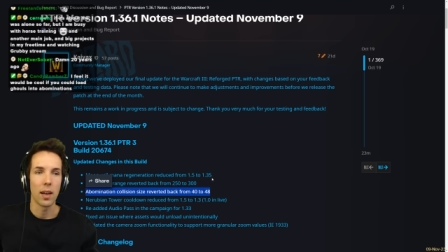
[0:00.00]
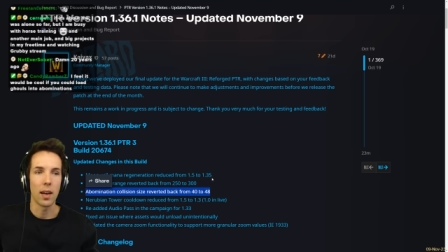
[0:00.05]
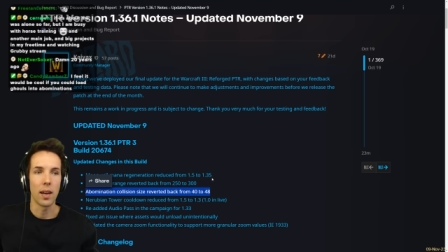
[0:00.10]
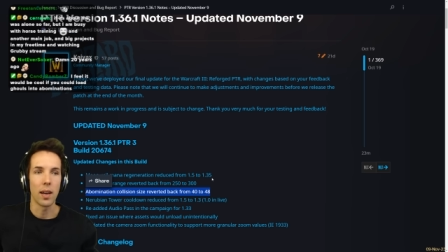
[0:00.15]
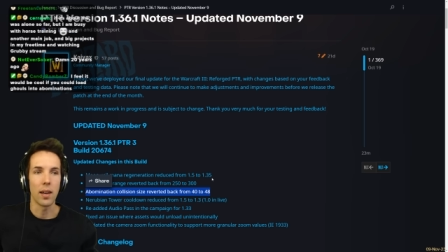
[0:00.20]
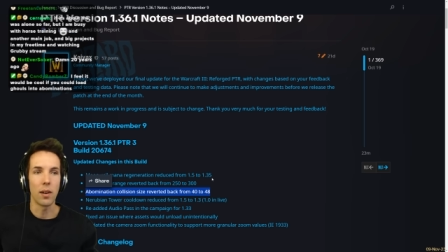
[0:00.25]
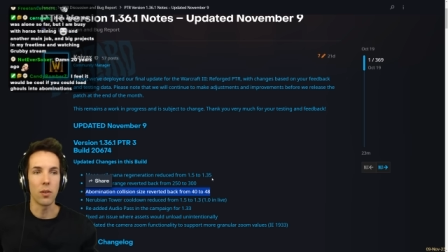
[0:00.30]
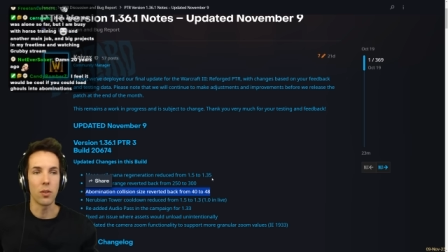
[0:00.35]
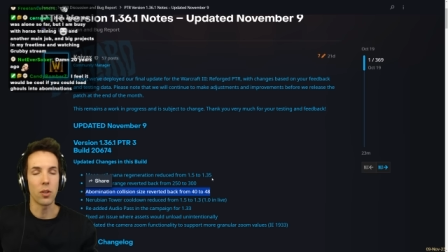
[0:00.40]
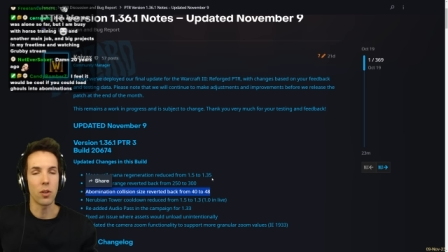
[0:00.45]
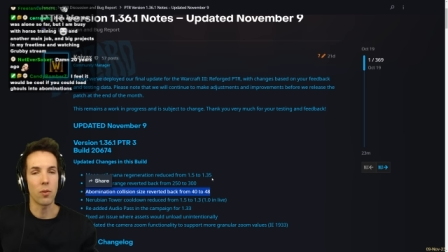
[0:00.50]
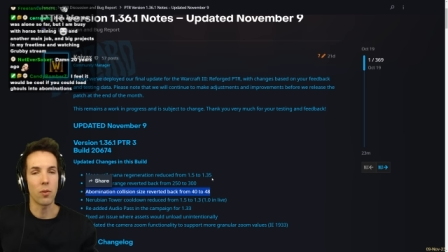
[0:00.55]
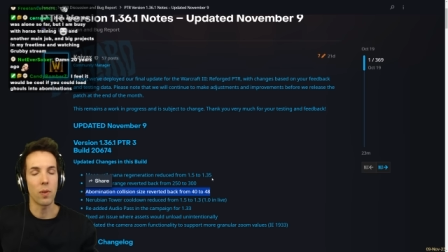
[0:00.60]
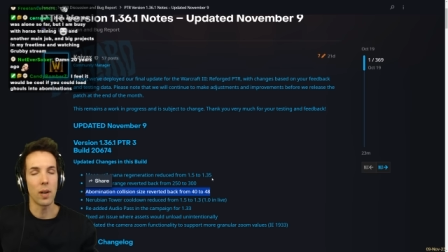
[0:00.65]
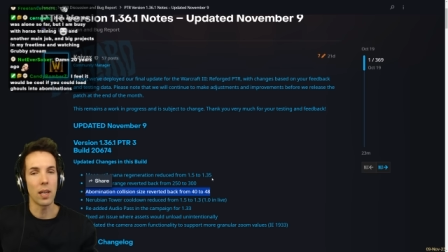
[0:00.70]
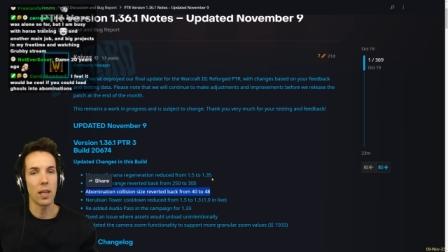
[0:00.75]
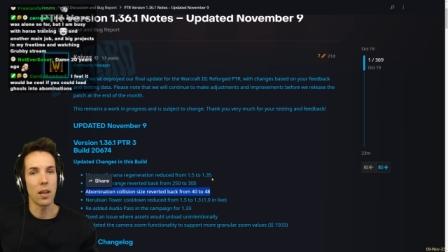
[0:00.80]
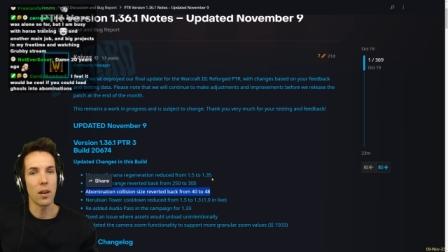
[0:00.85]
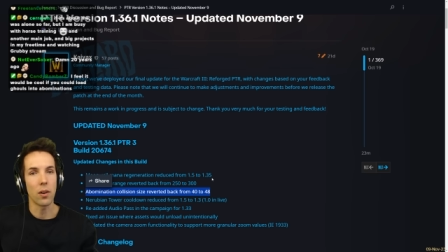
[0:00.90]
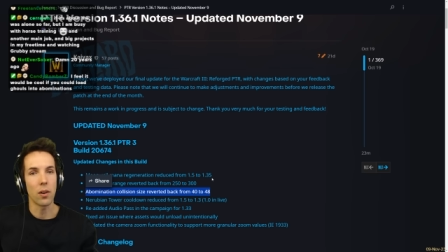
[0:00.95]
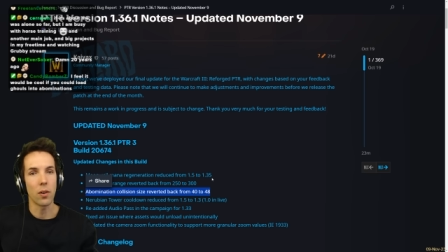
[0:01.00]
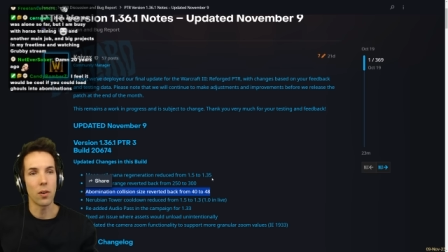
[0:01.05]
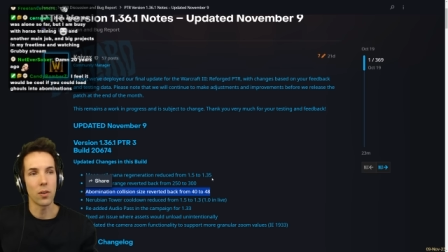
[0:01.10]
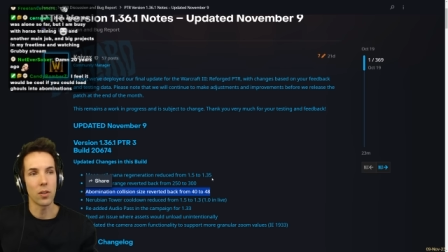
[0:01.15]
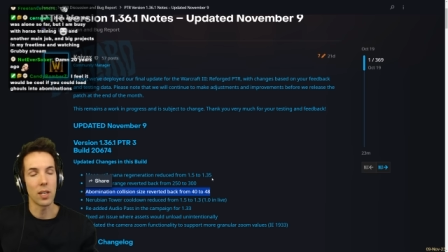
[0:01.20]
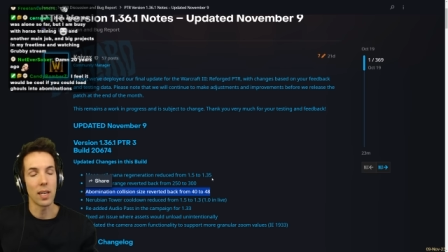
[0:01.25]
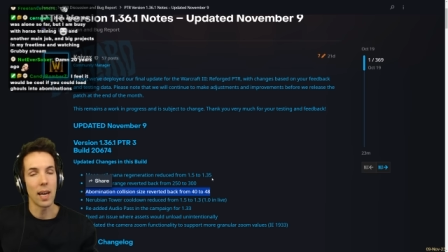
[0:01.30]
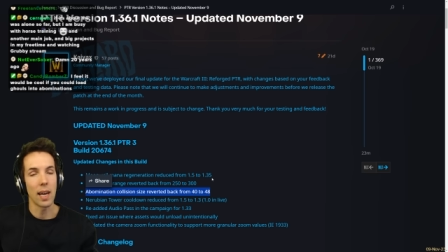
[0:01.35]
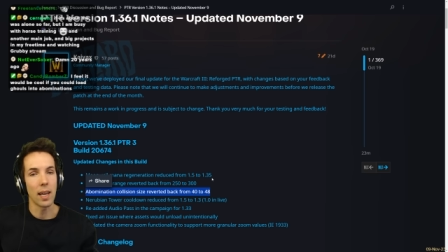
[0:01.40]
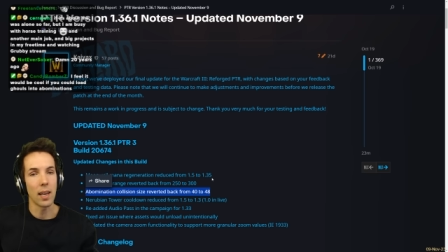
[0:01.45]
It also greatly
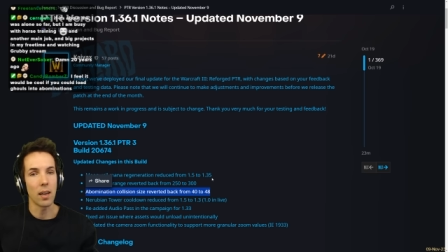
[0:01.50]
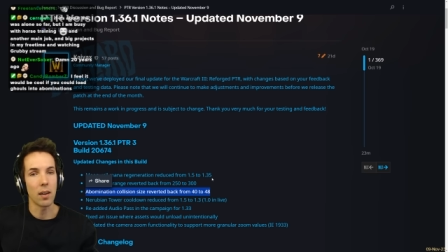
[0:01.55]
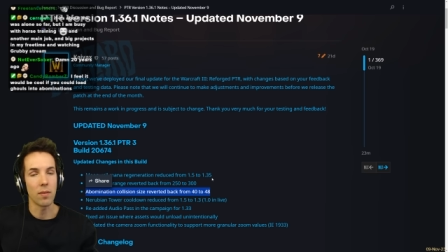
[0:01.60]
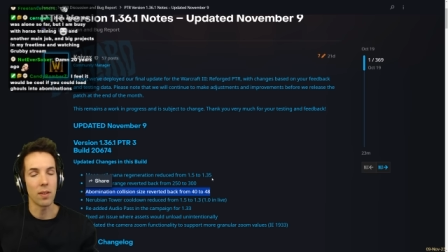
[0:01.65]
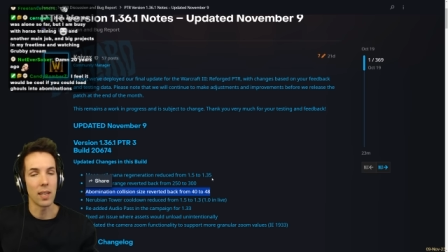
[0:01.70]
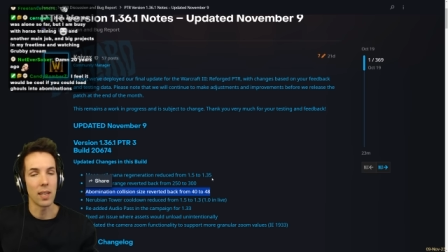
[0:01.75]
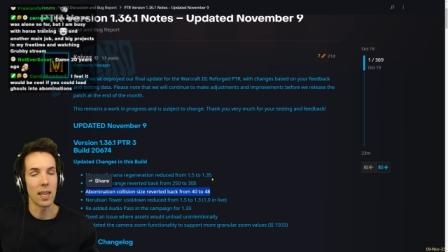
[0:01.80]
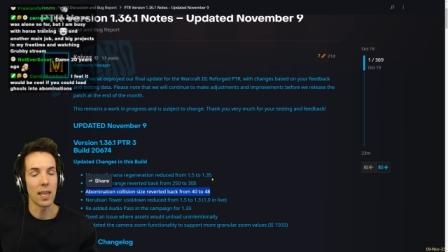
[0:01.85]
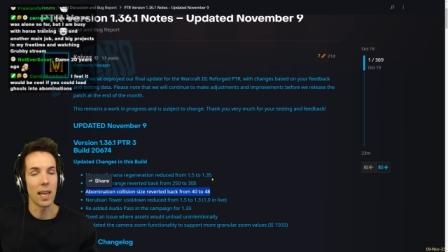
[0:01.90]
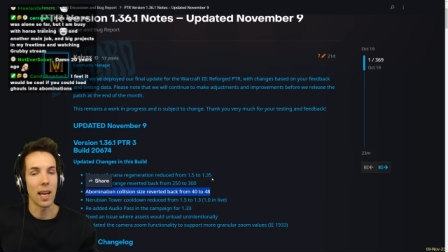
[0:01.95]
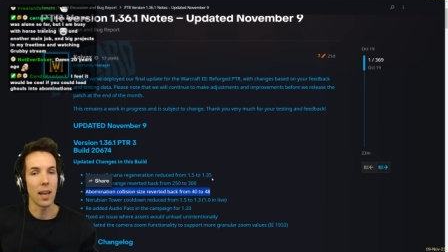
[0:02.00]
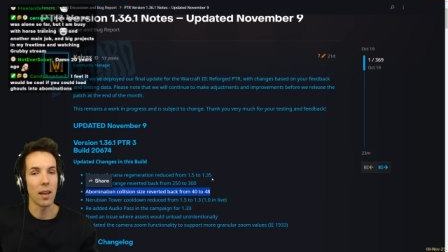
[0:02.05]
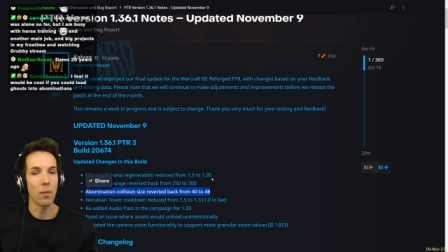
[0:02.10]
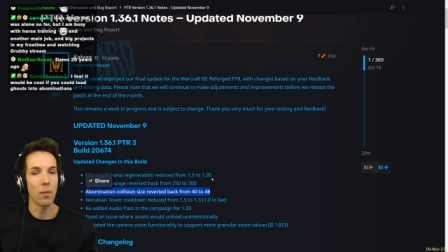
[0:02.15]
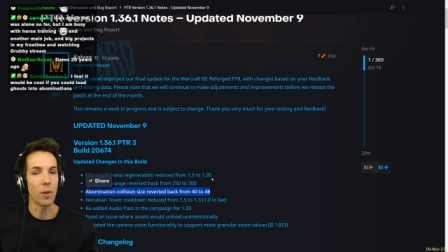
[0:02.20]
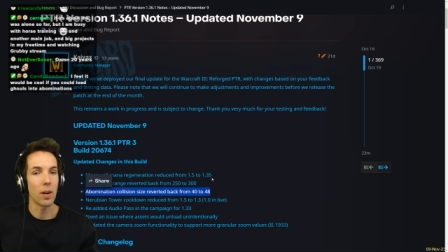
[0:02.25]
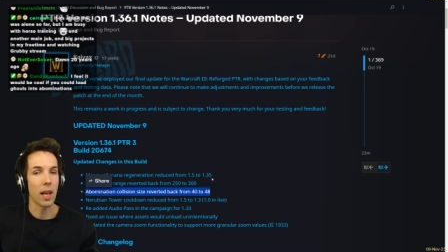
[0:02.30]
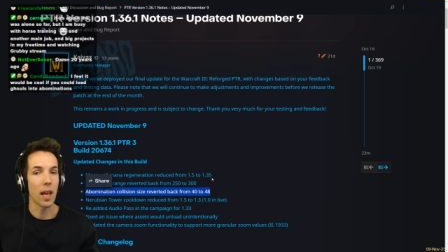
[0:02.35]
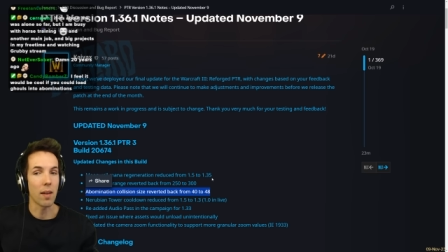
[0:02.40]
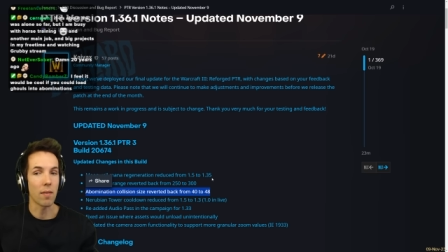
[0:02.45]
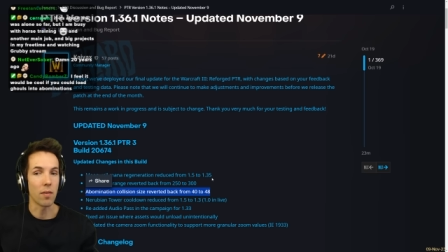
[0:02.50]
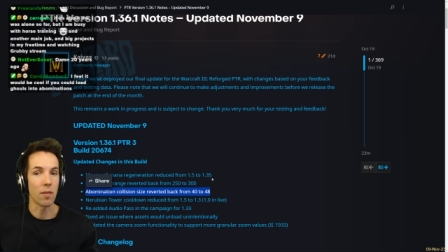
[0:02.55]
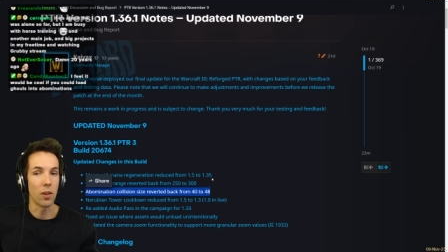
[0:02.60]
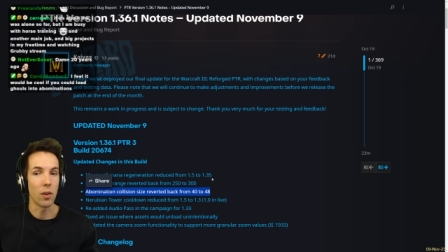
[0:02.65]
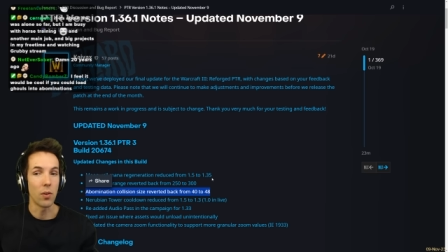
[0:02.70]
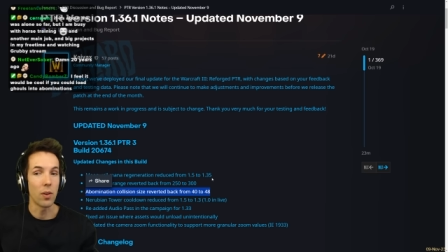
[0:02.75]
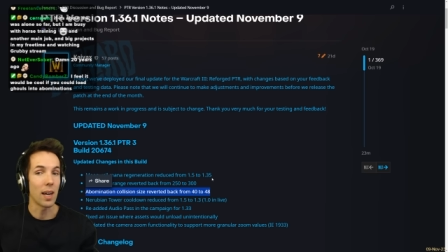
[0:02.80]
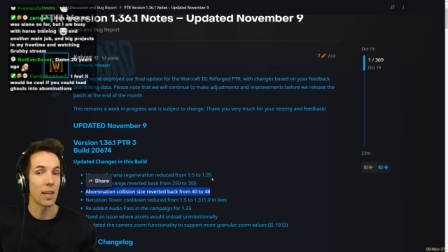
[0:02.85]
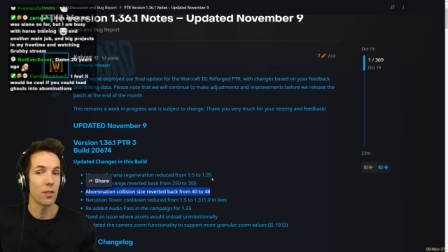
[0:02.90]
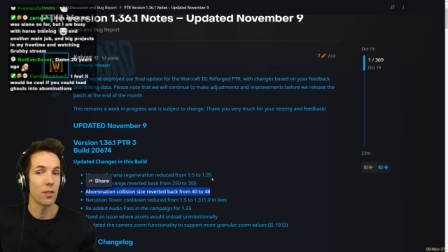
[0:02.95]
hurts night elf in the day where they have
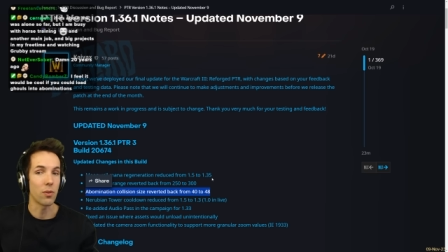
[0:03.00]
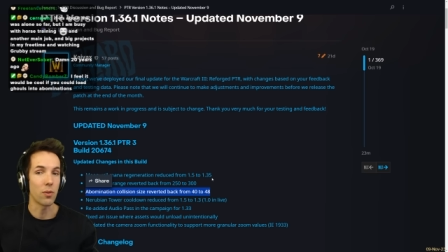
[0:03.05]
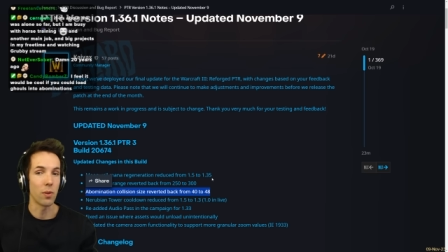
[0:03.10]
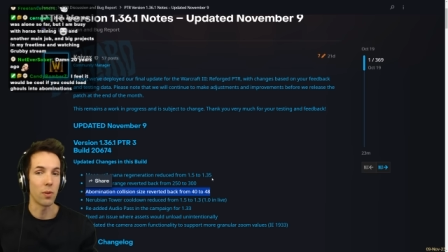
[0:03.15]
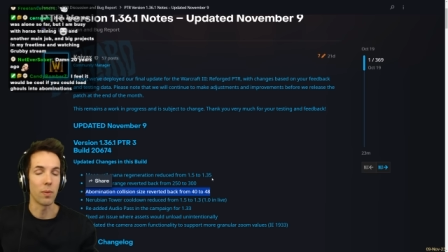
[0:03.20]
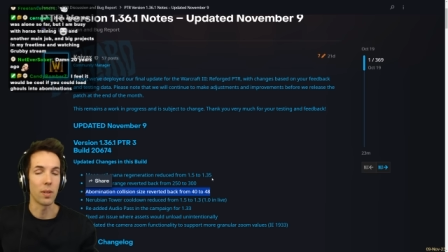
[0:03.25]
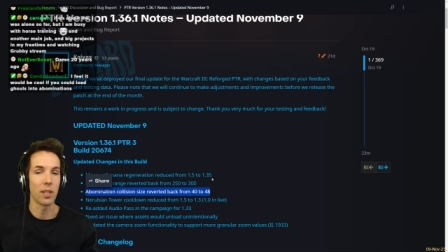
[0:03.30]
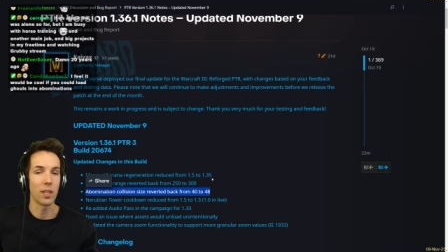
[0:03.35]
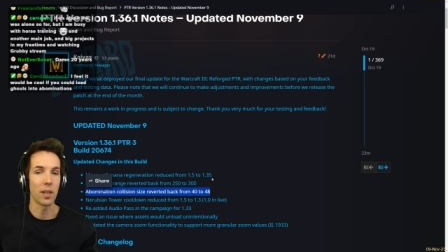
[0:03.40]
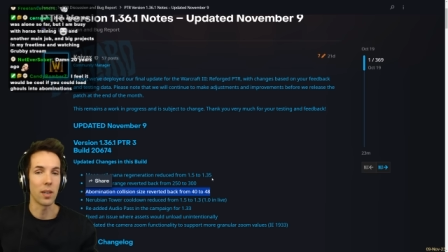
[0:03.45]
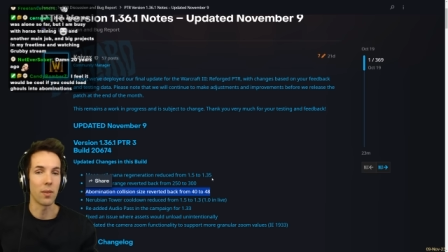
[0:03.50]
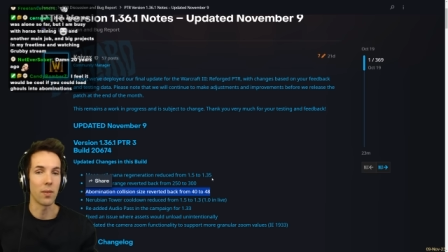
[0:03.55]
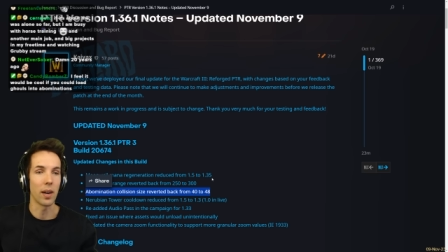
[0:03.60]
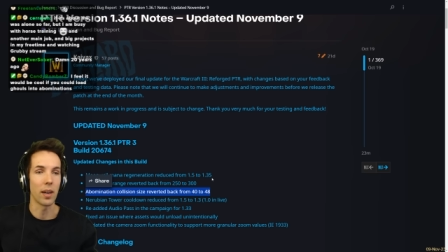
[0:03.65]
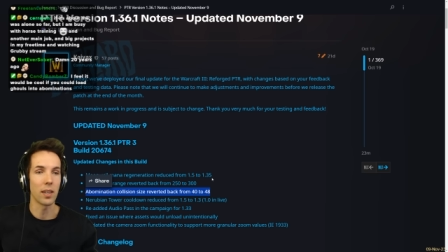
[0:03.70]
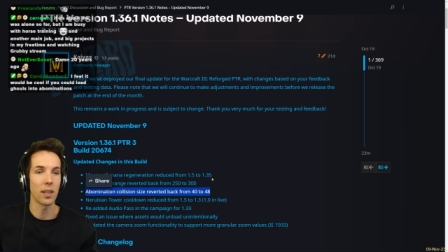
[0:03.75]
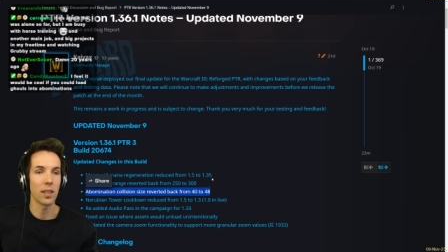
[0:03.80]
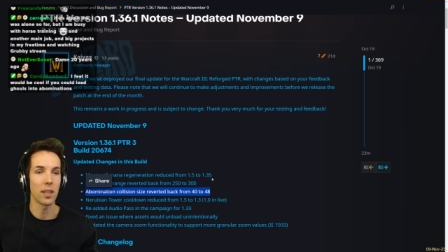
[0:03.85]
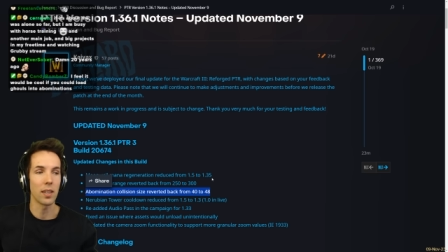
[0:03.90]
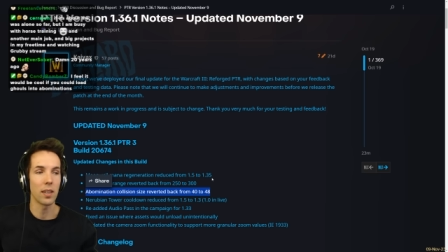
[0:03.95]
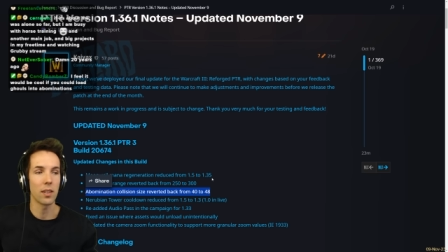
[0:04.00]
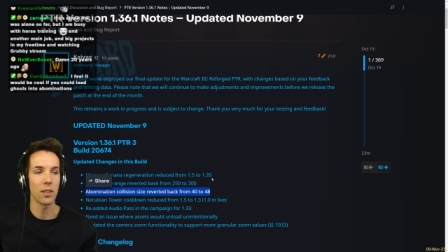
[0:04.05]
no natural regeneration.